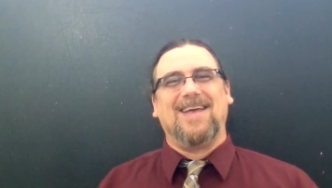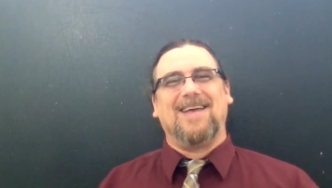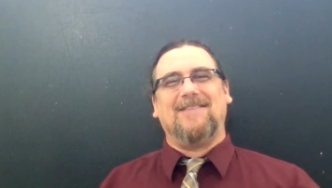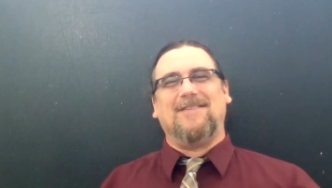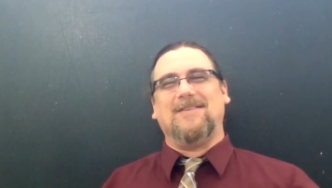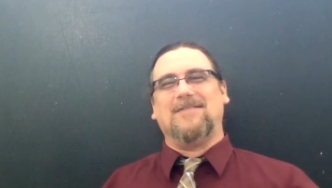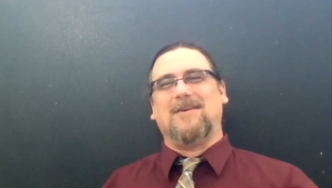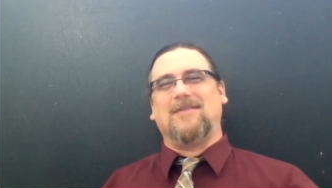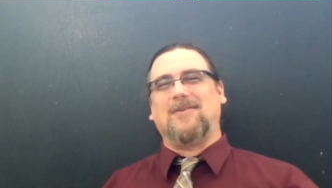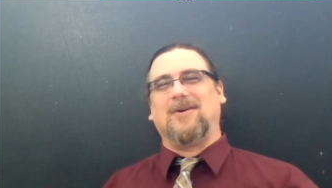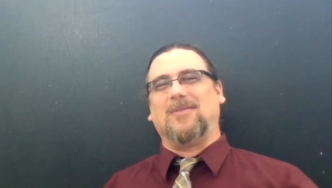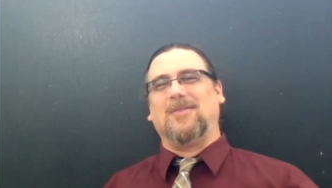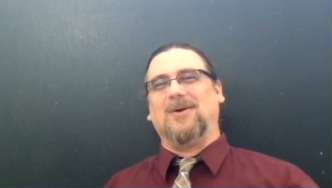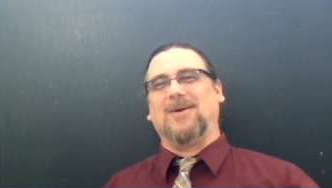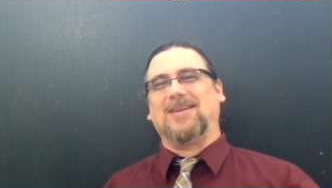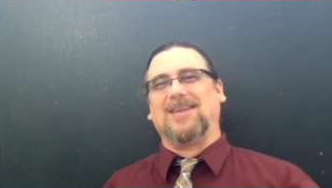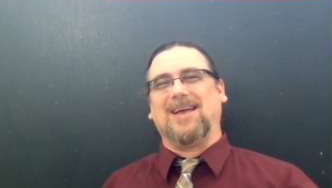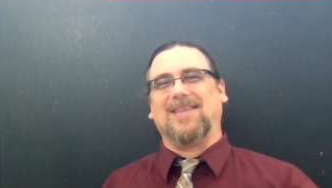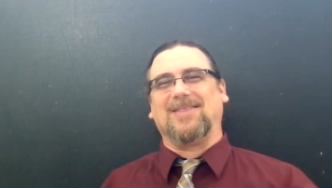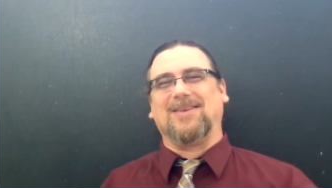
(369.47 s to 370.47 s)
If you've ever
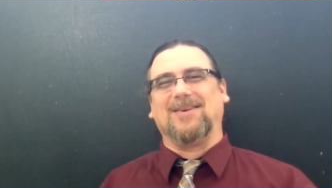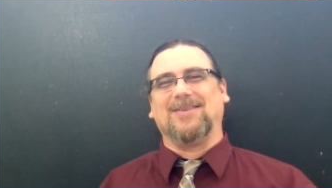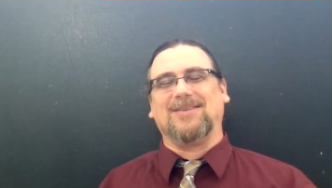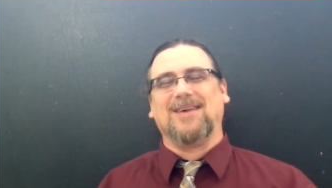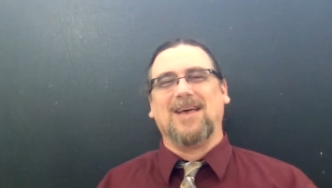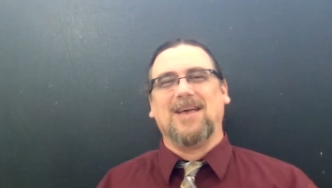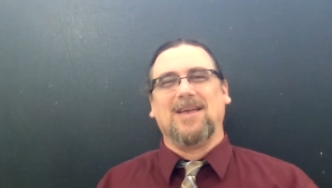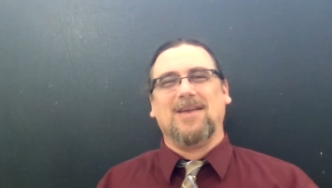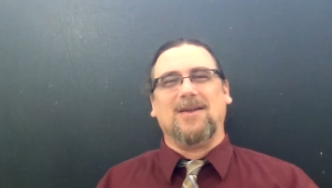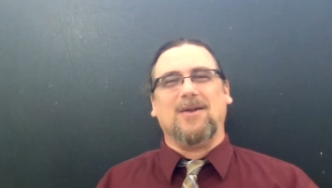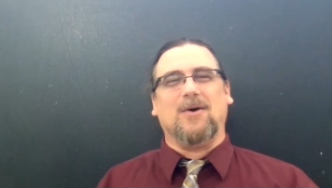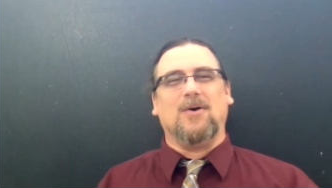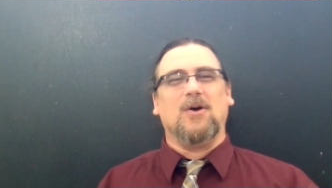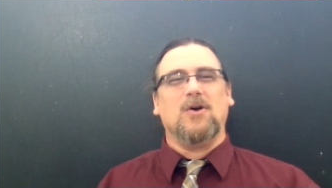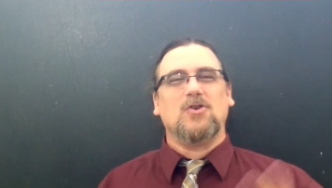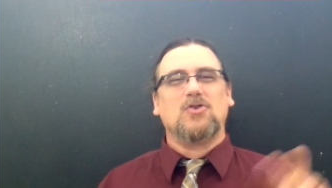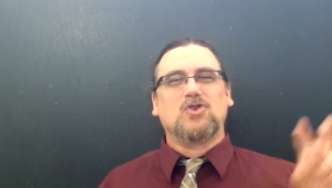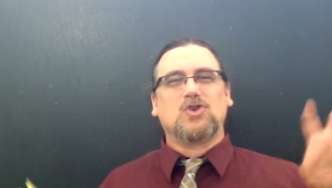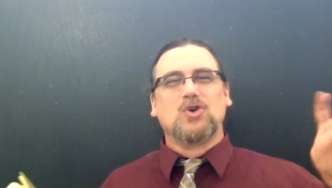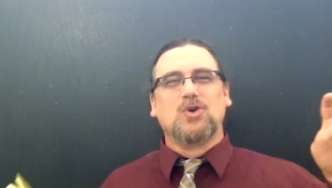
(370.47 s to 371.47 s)
looked at those,
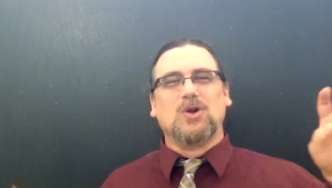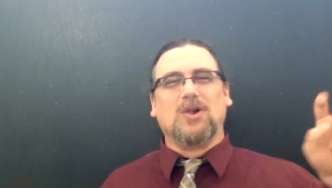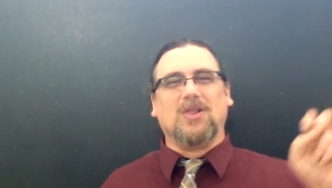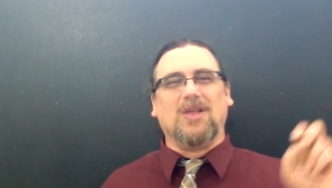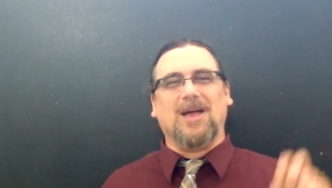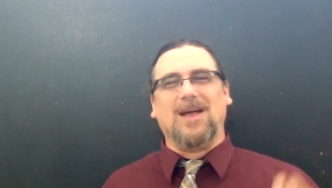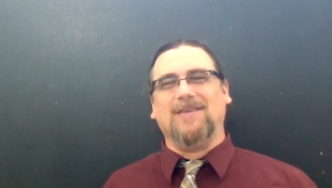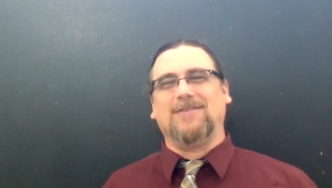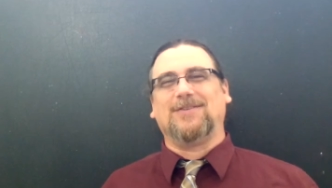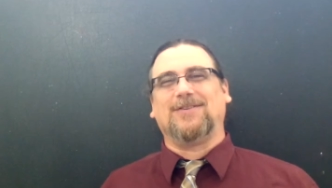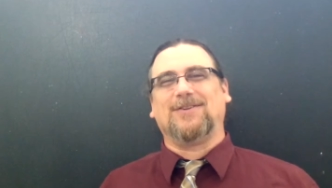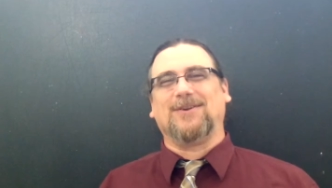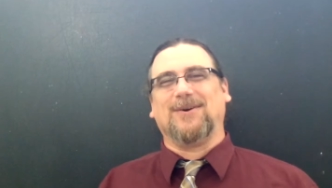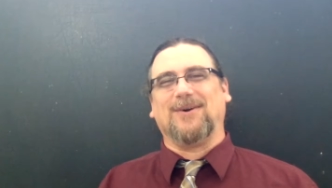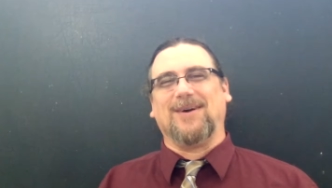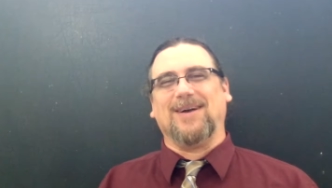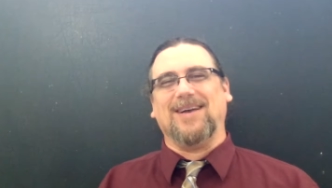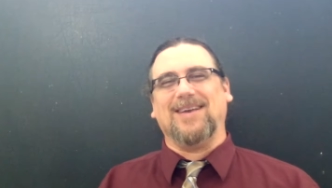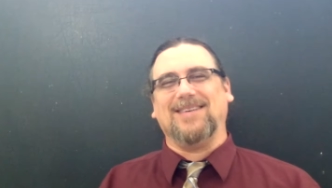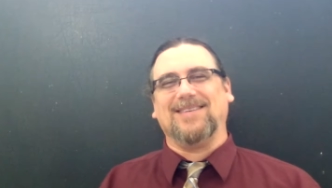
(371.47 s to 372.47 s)
true-to-life
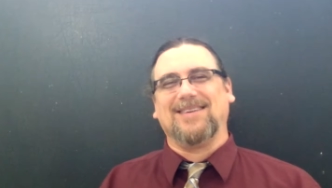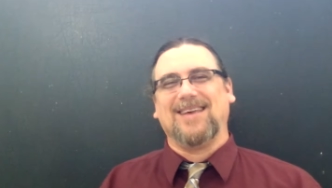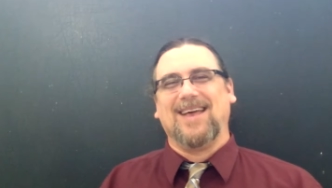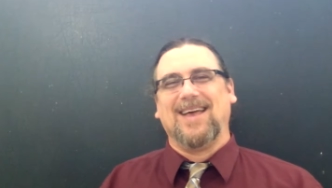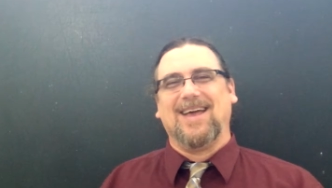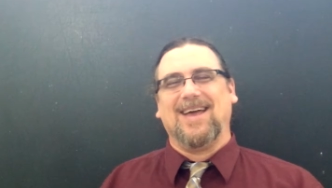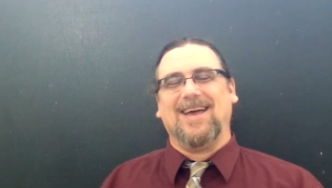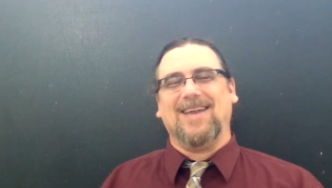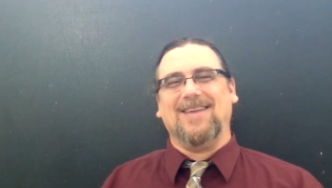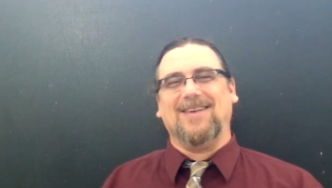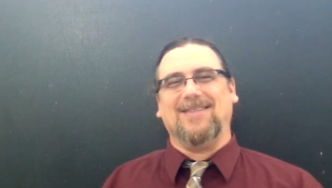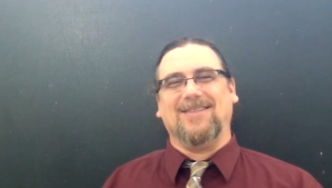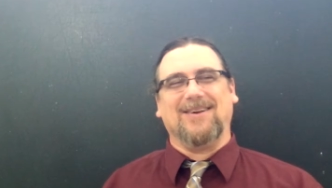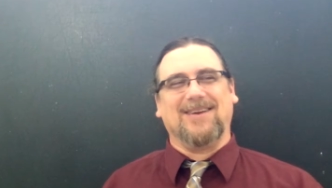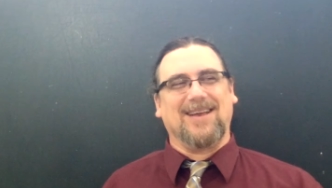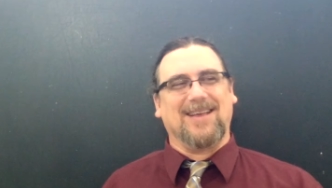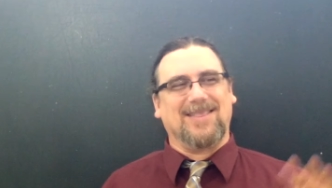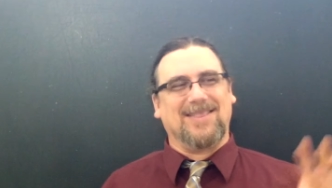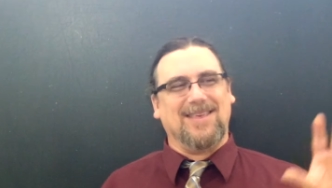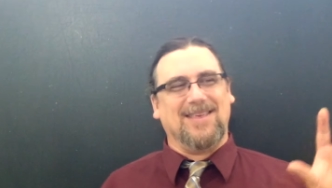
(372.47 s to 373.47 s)
stories and you
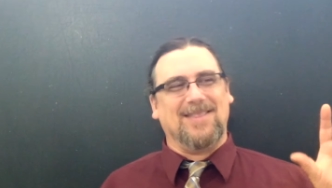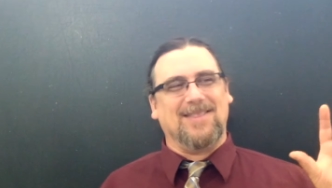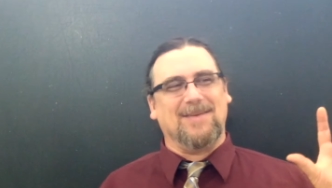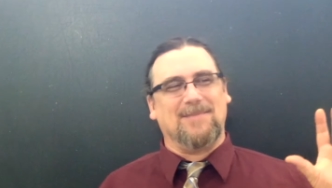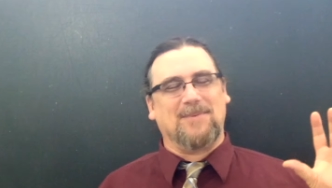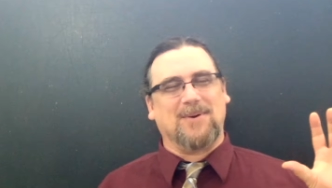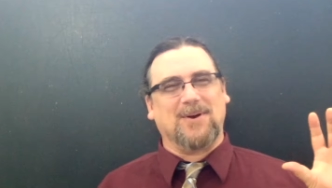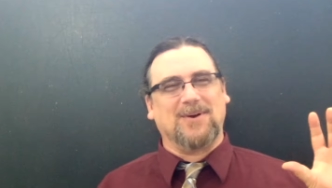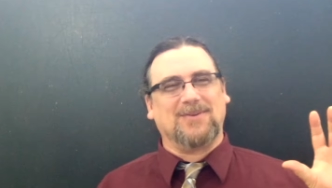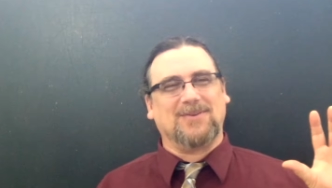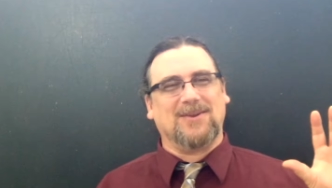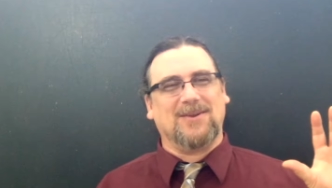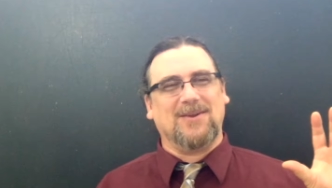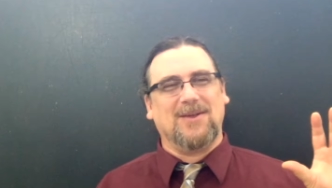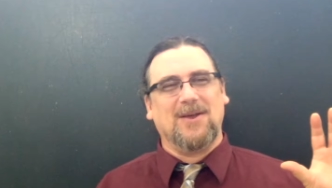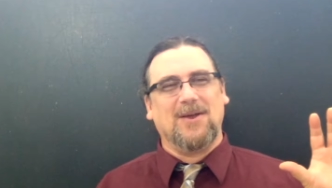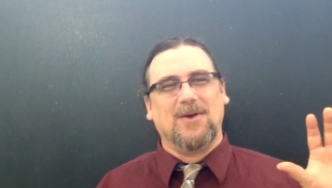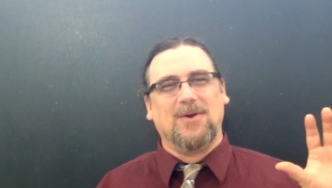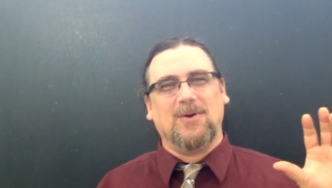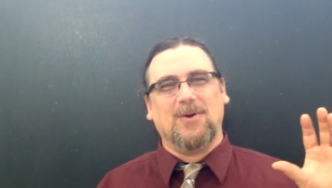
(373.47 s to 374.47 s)
look at the
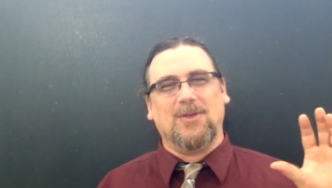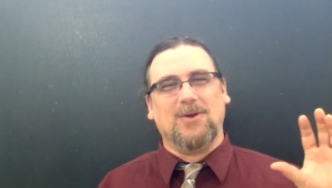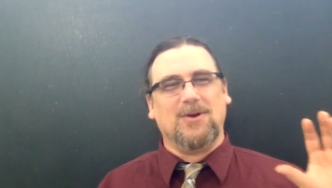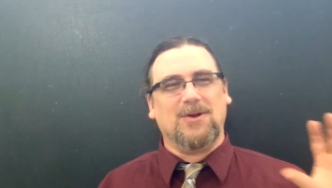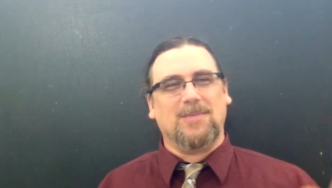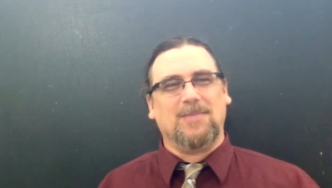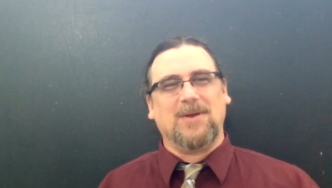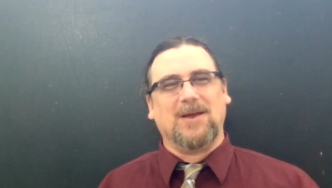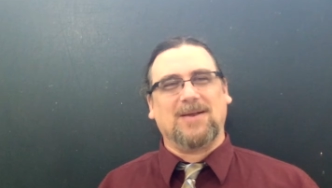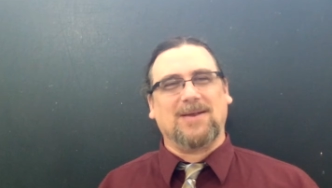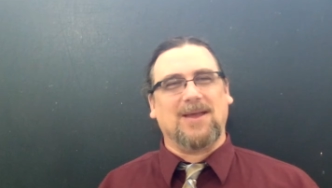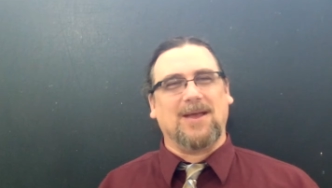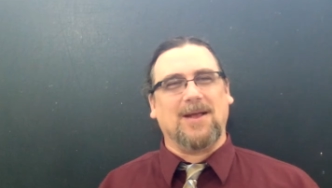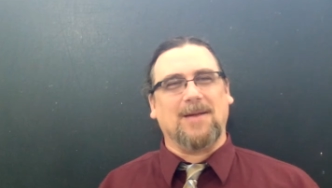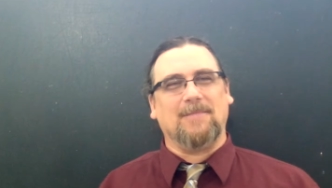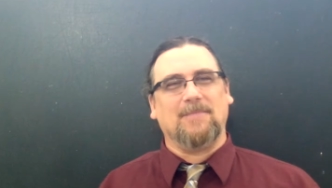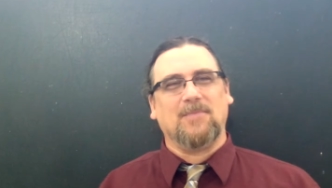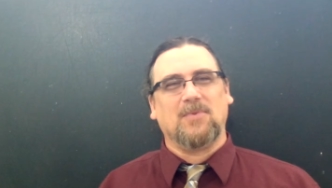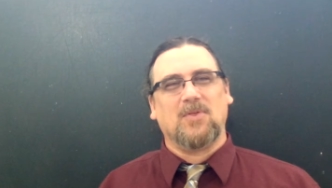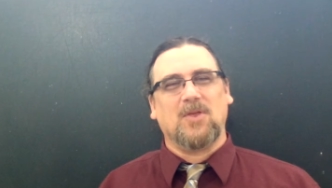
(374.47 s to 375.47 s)
person who they're
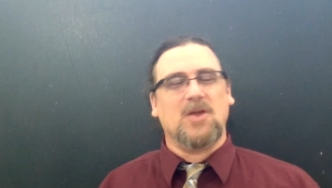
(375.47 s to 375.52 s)
depicting,